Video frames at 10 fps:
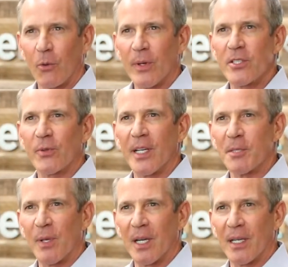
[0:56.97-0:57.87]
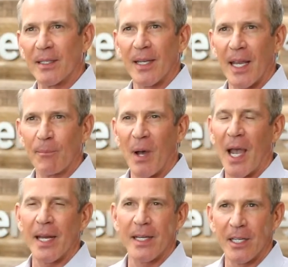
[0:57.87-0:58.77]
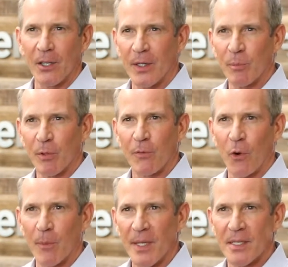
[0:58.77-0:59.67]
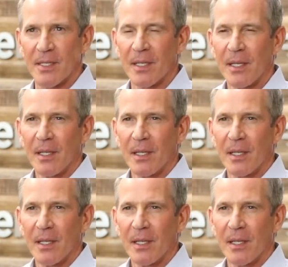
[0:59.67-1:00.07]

QuinStreet has been a pioneer in performance